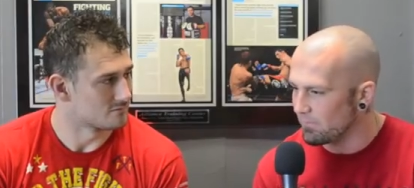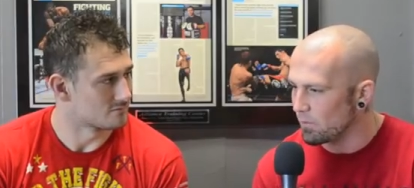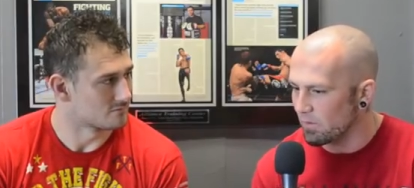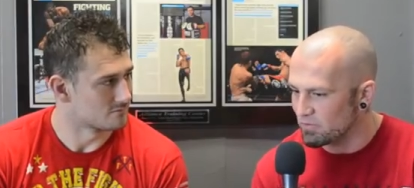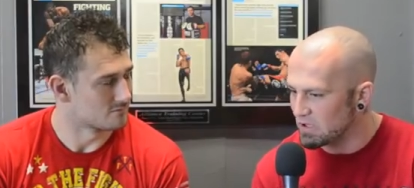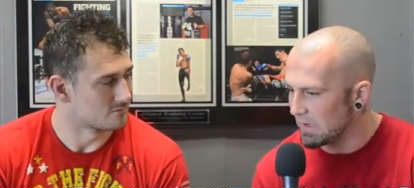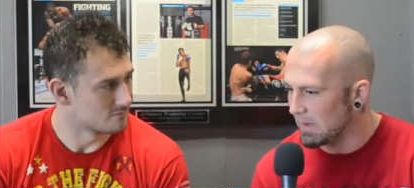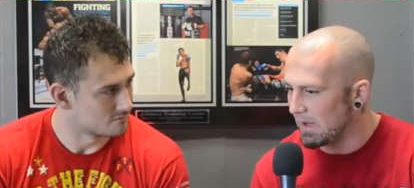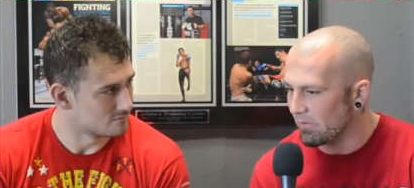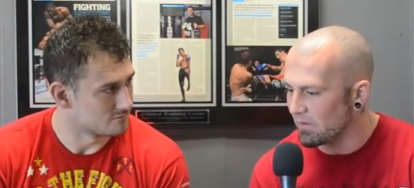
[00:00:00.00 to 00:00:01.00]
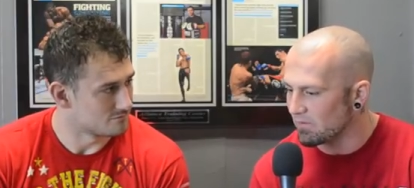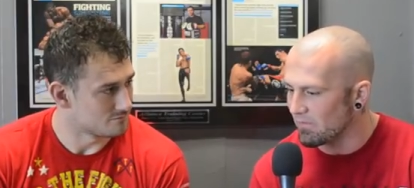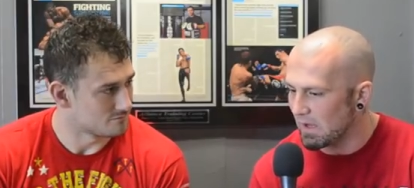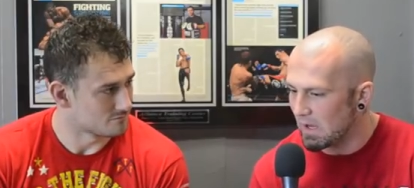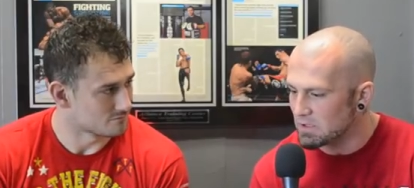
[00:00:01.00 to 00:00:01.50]
Speaker 1: forth, jet lag, things of
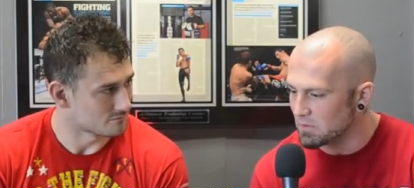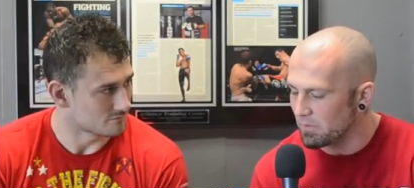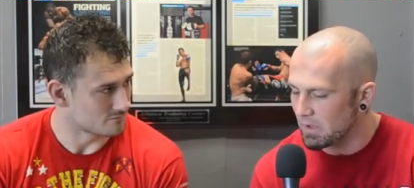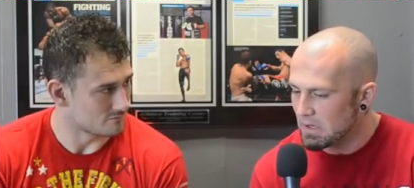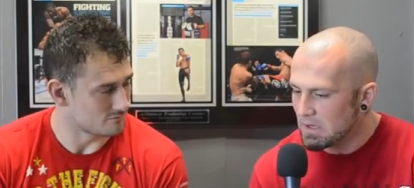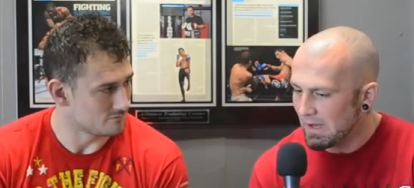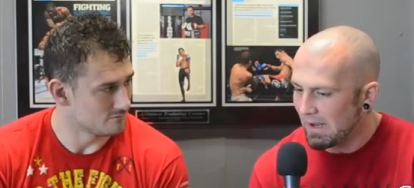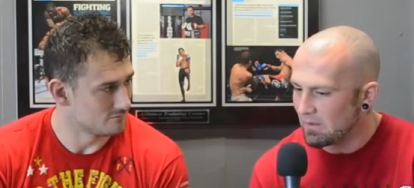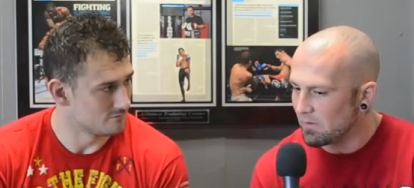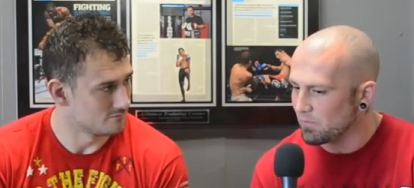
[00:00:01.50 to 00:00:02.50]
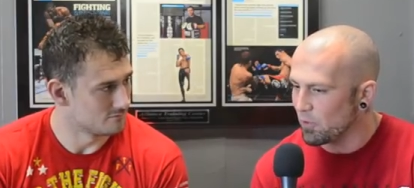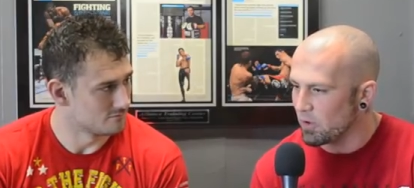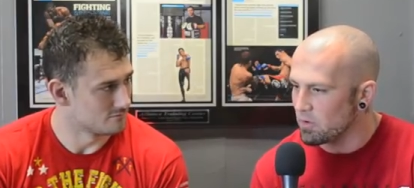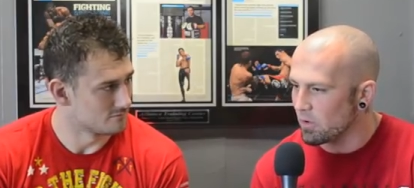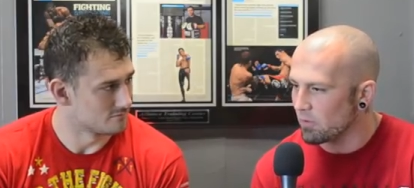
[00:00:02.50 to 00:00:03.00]
that nature. But at this
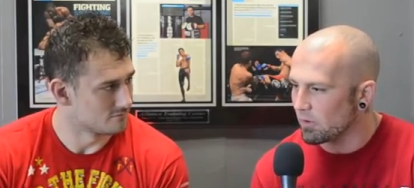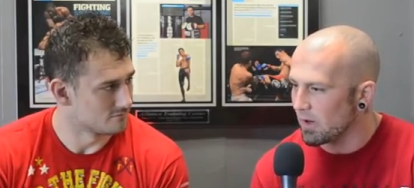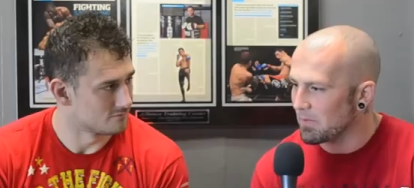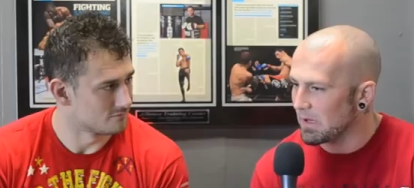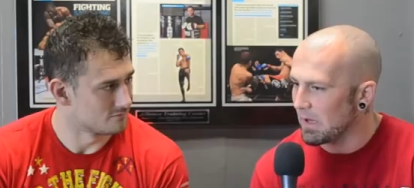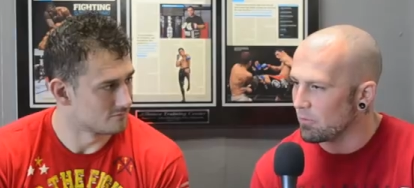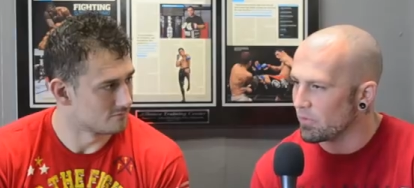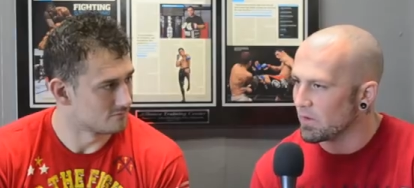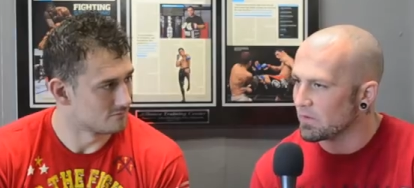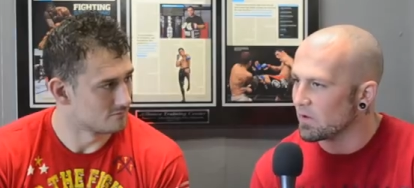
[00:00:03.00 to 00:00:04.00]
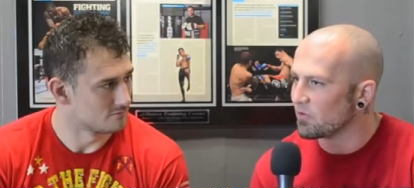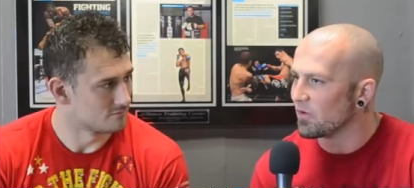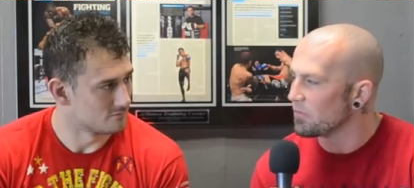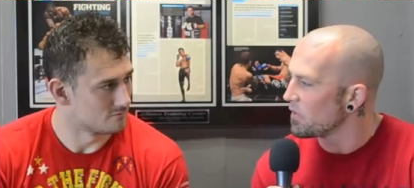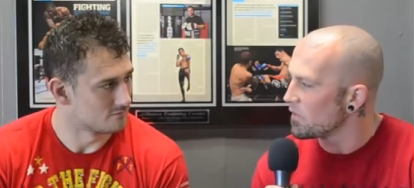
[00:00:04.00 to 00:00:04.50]
point in your career, I mean, I would think that it's
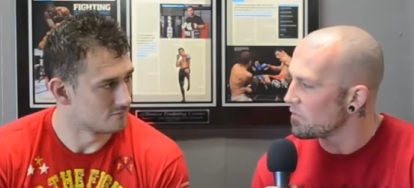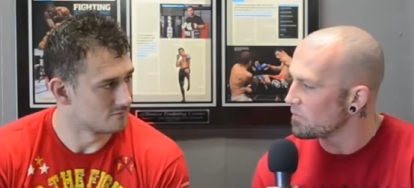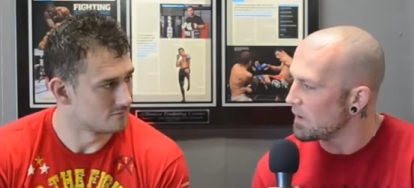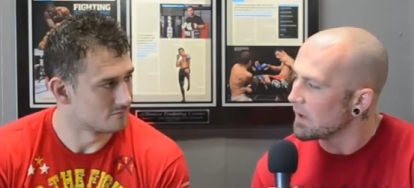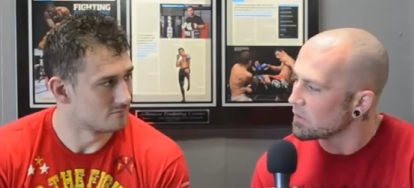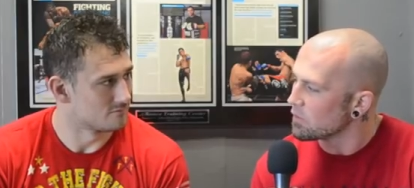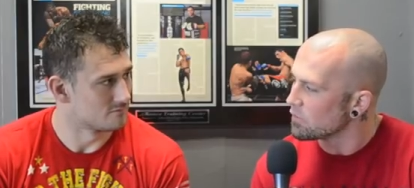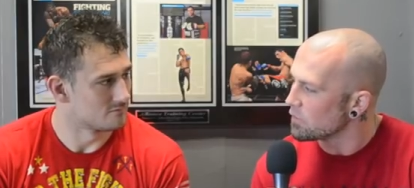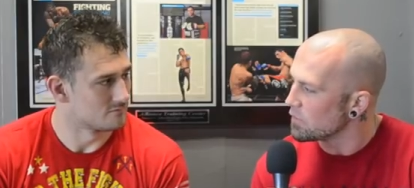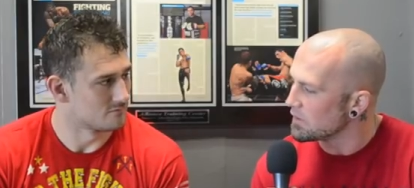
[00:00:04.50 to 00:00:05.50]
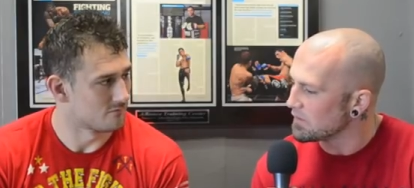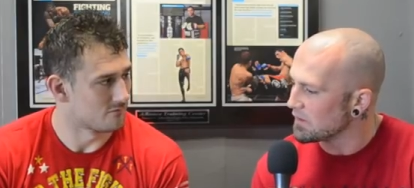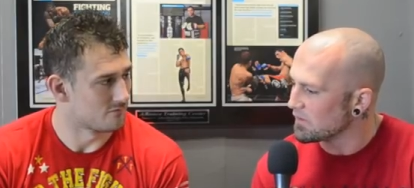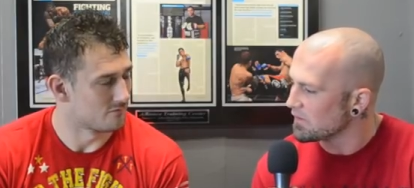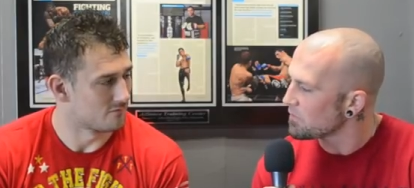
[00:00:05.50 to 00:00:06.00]
Speaker 2: something
Speaker 1: that you've gotten used to. Is
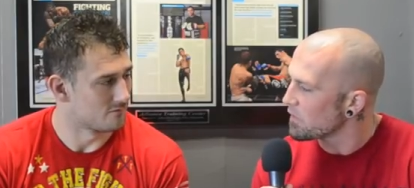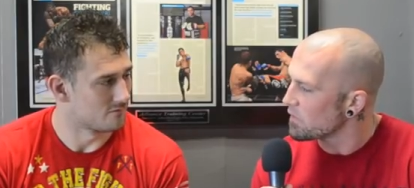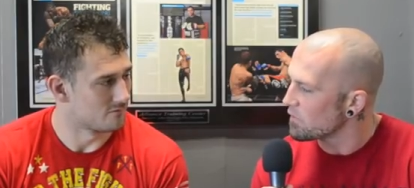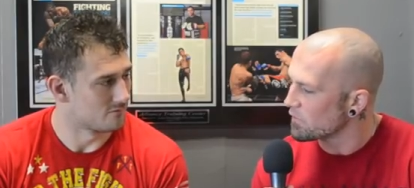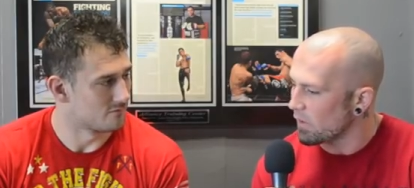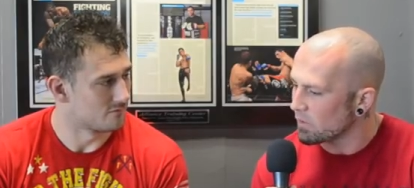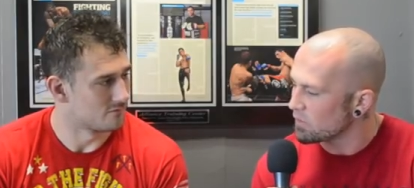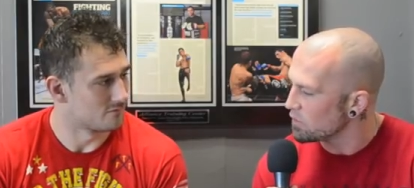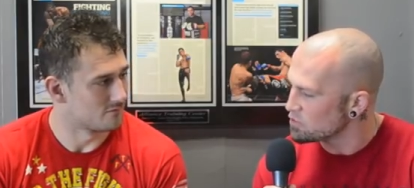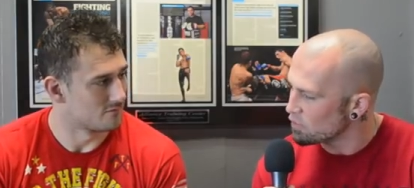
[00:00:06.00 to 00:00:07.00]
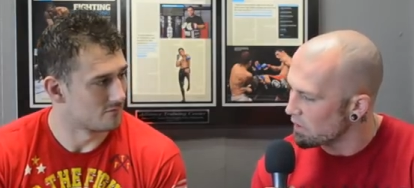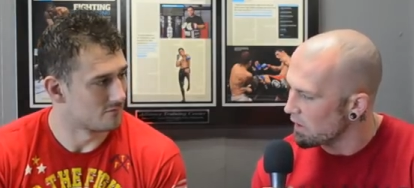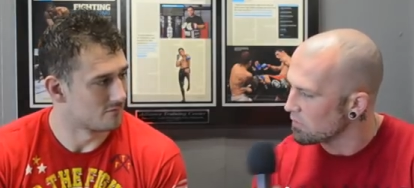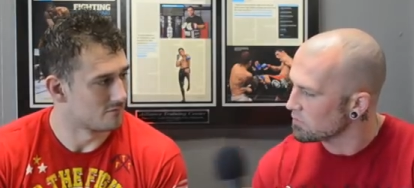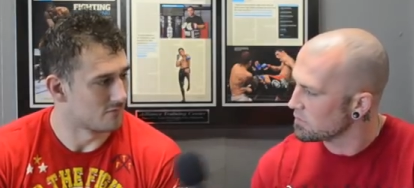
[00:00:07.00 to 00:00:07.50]
is it something that you've started to enjoy
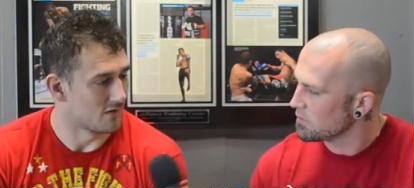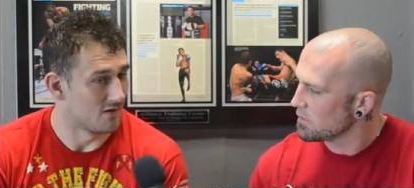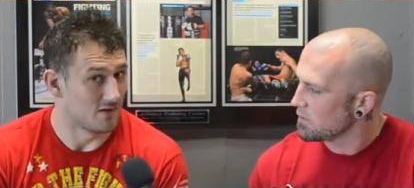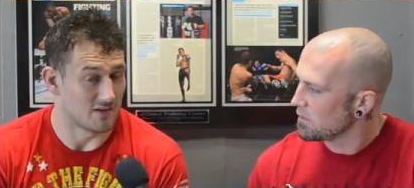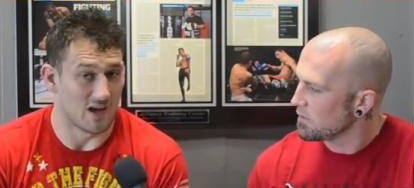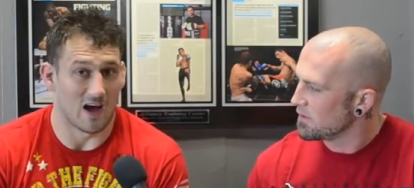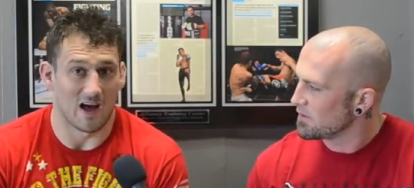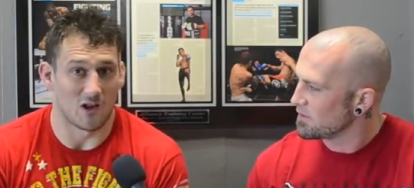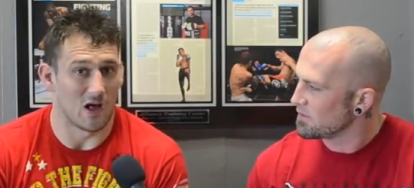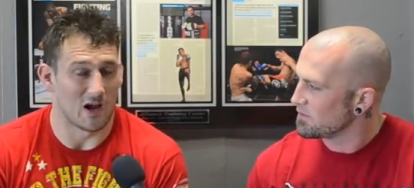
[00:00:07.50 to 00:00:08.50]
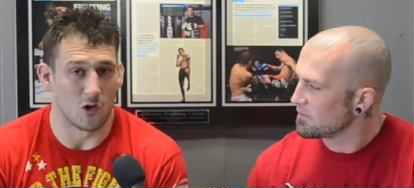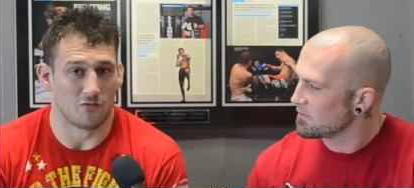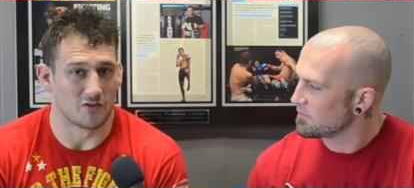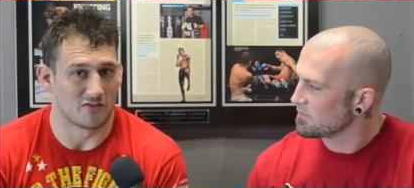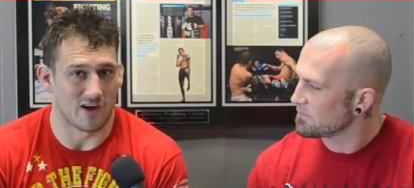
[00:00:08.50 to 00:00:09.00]
now?
Speaker 2: Yeah, I, I
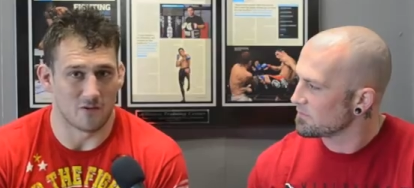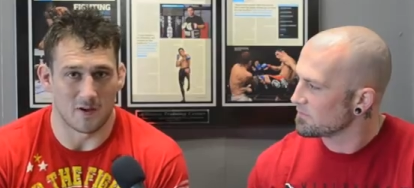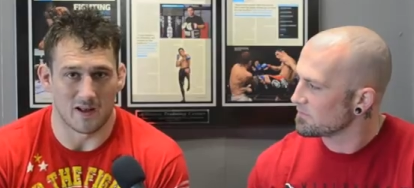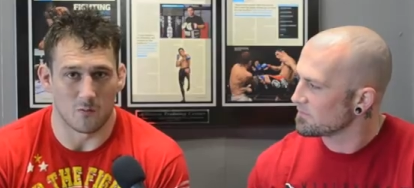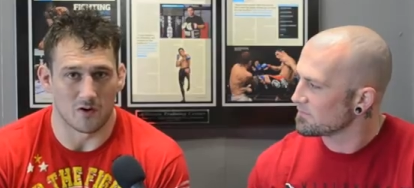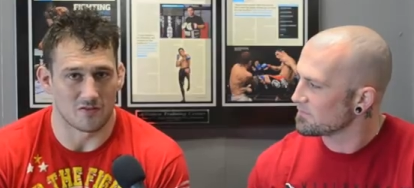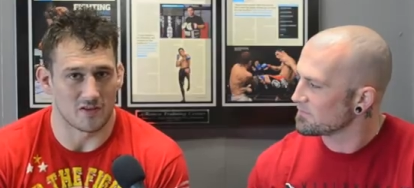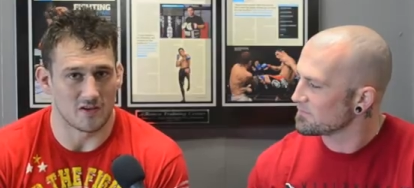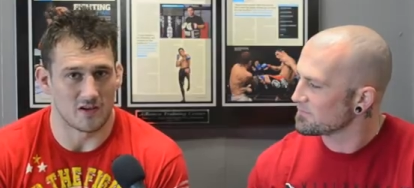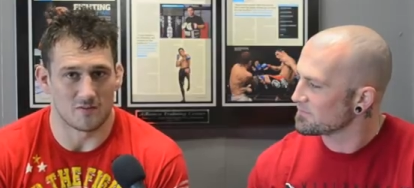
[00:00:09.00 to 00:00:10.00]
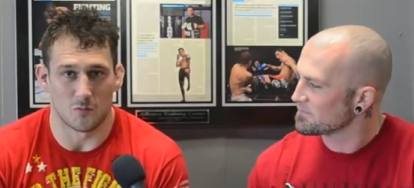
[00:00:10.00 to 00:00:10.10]
love to travel, man. I want to see as